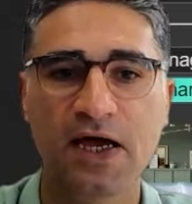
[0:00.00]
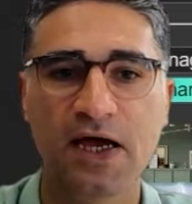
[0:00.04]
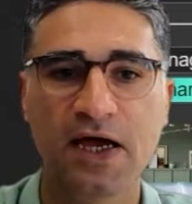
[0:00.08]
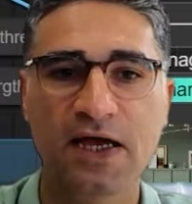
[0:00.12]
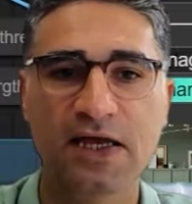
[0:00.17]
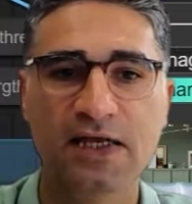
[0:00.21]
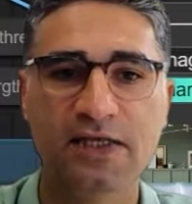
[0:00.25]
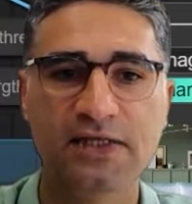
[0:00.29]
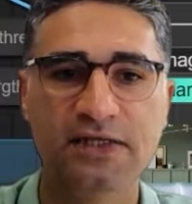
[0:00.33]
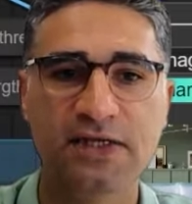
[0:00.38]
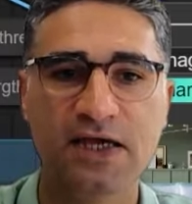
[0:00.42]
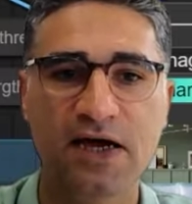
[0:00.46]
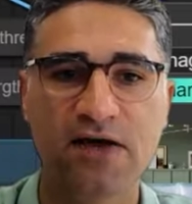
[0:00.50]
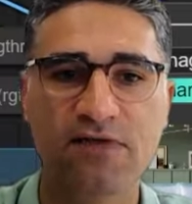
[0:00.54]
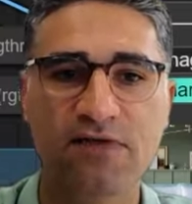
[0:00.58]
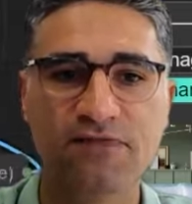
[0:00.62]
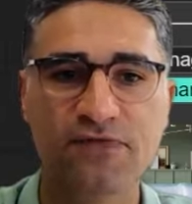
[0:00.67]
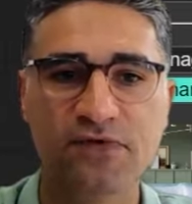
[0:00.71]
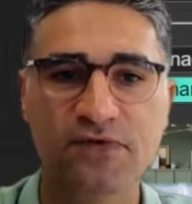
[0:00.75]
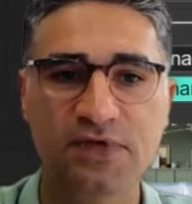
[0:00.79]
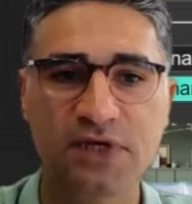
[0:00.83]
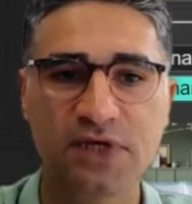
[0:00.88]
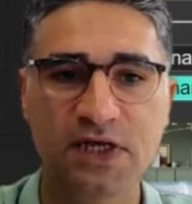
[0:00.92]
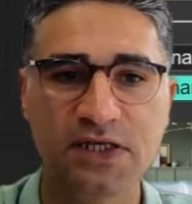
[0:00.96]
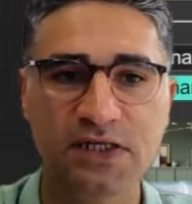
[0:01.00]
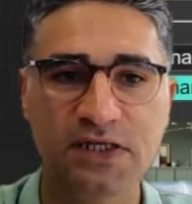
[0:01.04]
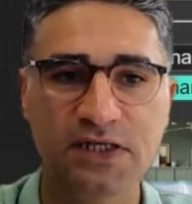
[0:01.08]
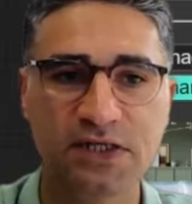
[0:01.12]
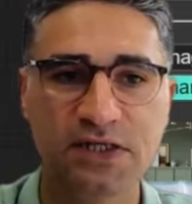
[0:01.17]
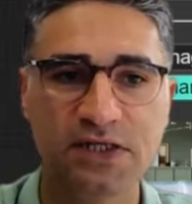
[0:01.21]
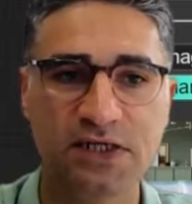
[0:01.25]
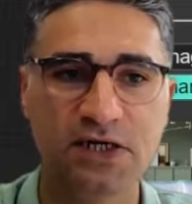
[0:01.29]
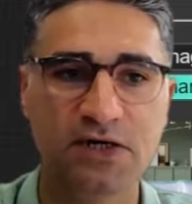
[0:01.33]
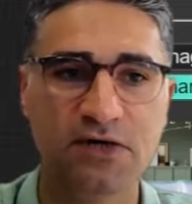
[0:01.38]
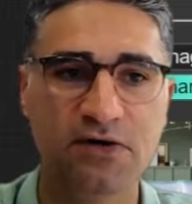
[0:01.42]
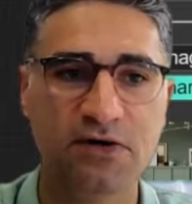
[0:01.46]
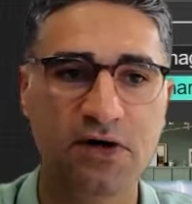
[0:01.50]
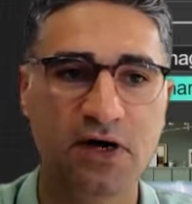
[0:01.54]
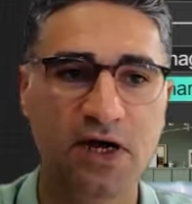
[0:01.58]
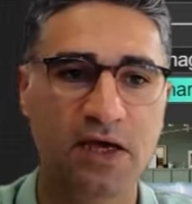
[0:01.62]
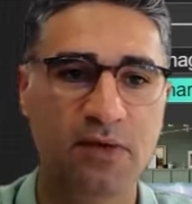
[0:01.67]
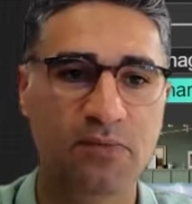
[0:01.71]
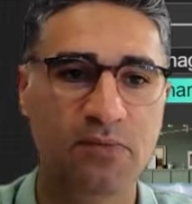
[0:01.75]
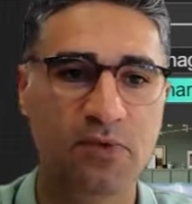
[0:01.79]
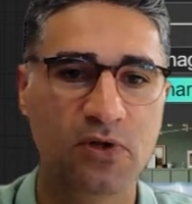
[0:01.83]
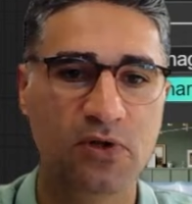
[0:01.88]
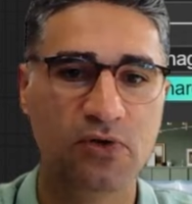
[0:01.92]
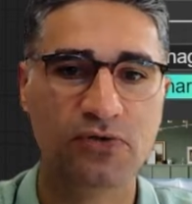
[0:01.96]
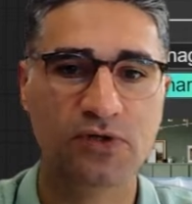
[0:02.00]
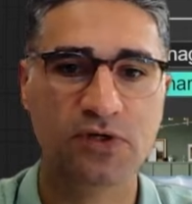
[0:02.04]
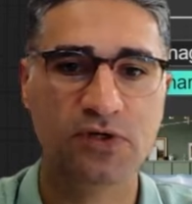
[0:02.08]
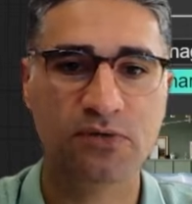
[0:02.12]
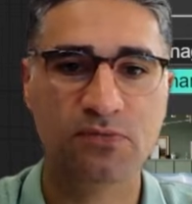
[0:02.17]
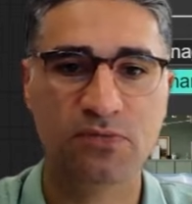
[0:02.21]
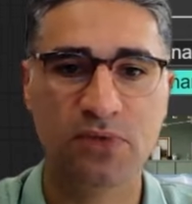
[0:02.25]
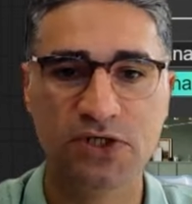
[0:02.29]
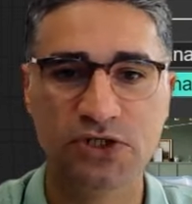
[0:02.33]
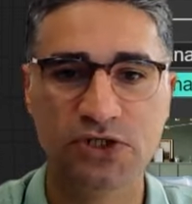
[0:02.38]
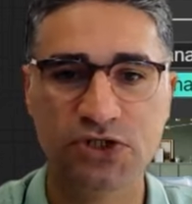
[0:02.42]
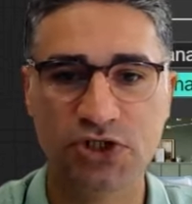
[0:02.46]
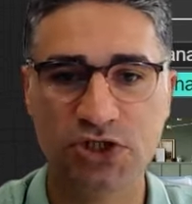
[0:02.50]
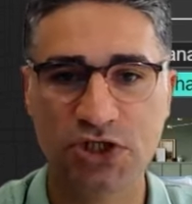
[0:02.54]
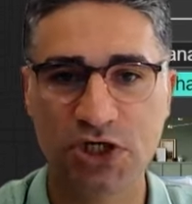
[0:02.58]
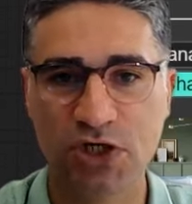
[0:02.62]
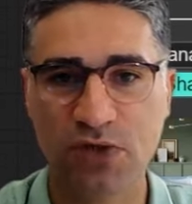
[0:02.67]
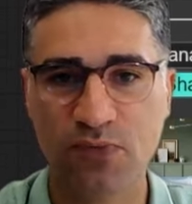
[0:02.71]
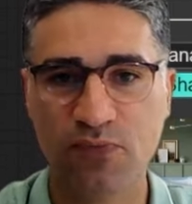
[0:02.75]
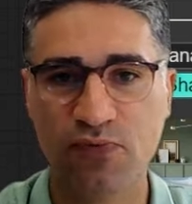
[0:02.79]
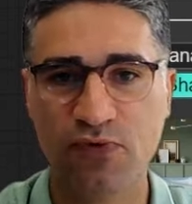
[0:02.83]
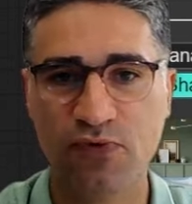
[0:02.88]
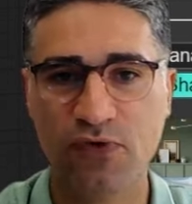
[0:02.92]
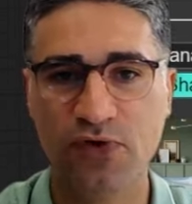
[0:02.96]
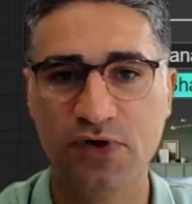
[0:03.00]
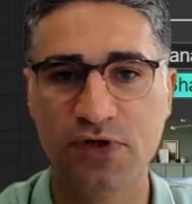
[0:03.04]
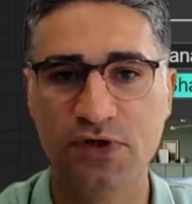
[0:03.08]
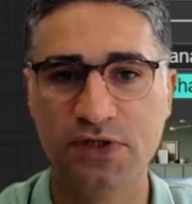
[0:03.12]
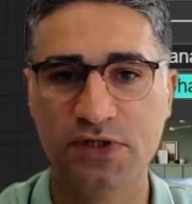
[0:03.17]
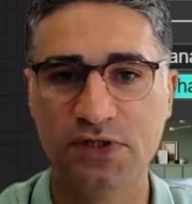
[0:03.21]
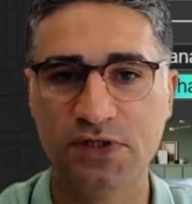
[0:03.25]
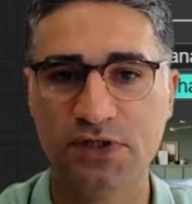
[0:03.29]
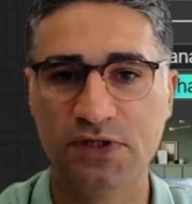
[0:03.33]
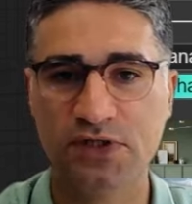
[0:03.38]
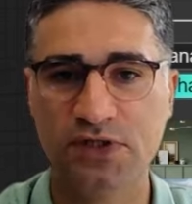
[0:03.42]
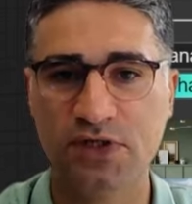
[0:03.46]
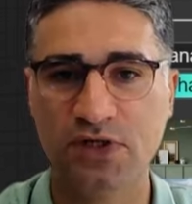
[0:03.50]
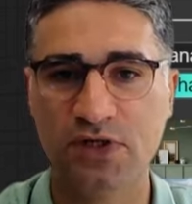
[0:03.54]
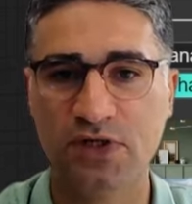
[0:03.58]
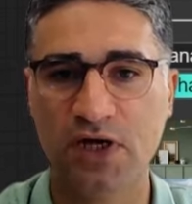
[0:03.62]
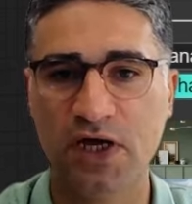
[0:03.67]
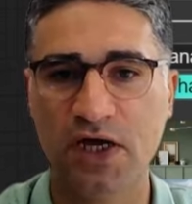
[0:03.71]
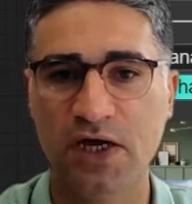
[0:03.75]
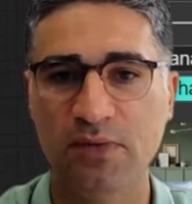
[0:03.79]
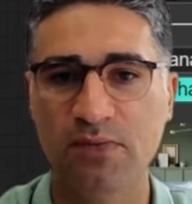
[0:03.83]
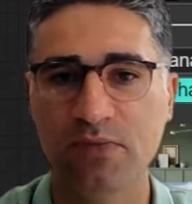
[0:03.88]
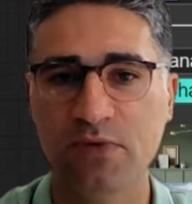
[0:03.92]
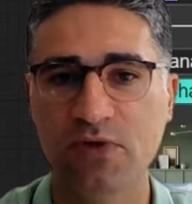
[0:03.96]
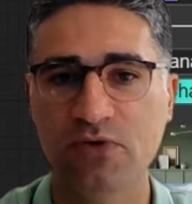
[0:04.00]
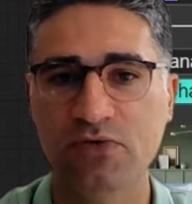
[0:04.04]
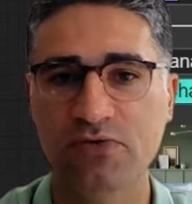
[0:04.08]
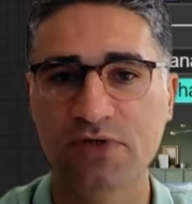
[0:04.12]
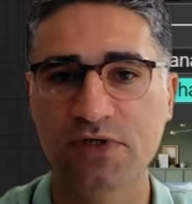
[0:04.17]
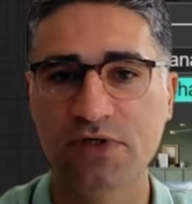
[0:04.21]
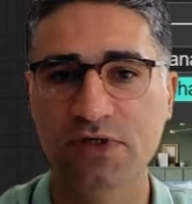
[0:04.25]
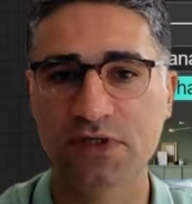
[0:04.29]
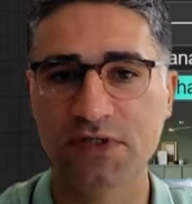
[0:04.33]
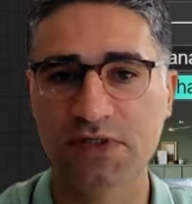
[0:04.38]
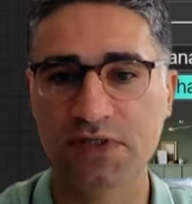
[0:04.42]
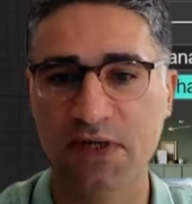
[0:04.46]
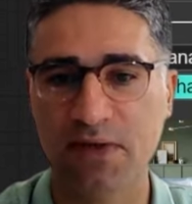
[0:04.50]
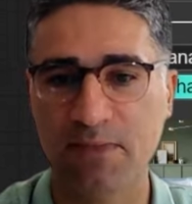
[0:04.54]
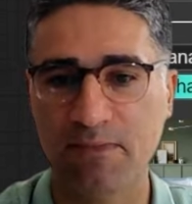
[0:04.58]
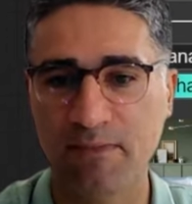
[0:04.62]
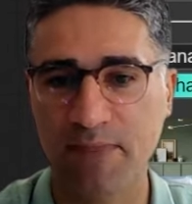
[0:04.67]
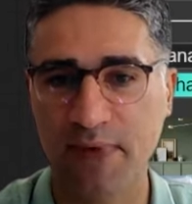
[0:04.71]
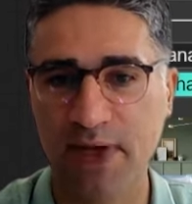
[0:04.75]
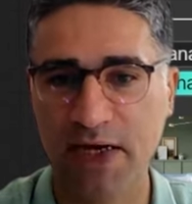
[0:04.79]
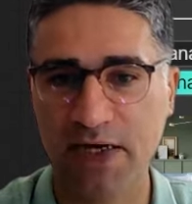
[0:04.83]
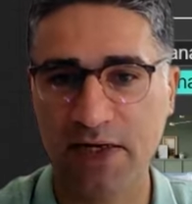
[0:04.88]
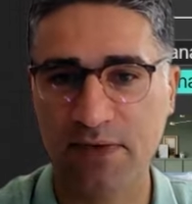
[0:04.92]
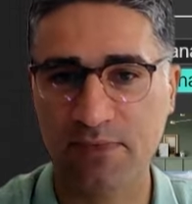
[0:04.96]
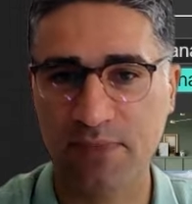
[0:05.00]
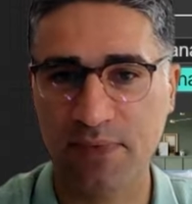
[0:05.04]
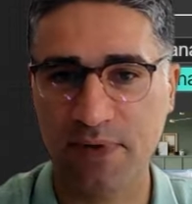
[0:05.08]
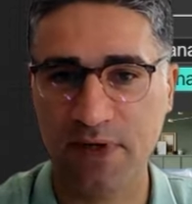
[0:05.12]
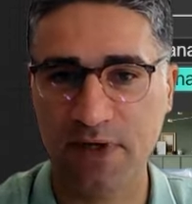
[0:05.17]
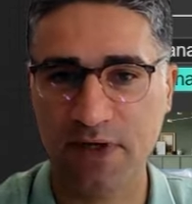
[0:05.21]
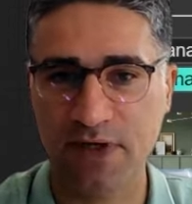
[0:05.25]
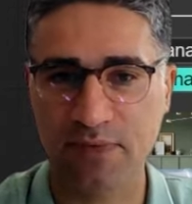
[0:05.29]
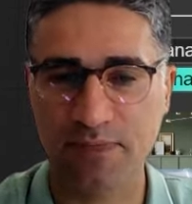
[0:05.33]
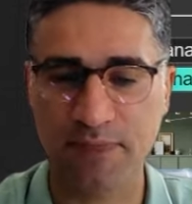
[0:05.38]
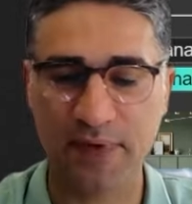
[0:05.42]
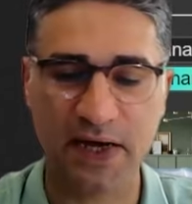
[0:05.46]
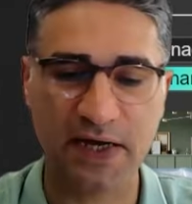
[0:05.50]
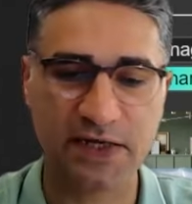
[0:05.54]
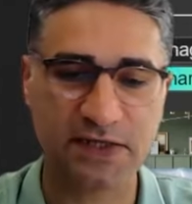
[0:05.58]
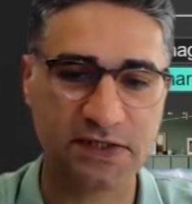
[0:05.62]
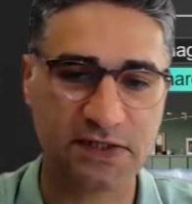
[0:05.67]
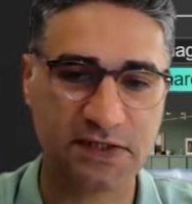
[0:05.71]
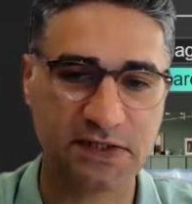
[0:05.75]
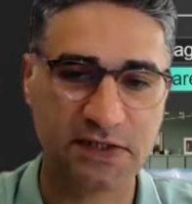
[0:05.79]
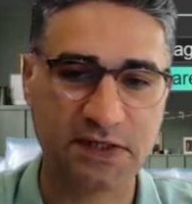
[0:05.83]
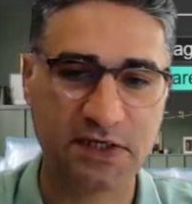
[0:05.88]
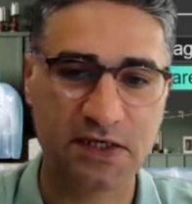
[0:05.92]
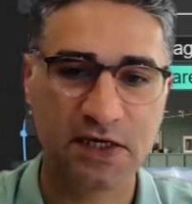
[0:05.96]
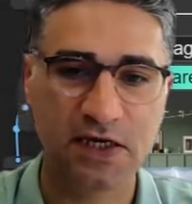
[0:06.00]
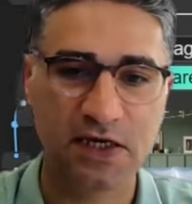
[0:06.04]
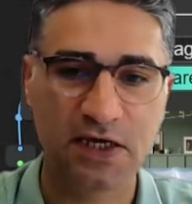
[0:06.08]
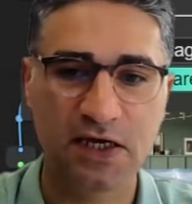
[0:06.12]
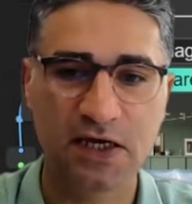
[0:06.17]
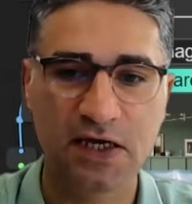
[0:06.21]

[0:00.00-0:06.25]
And after that, here I am loading my checkpoint. I am loading some patches.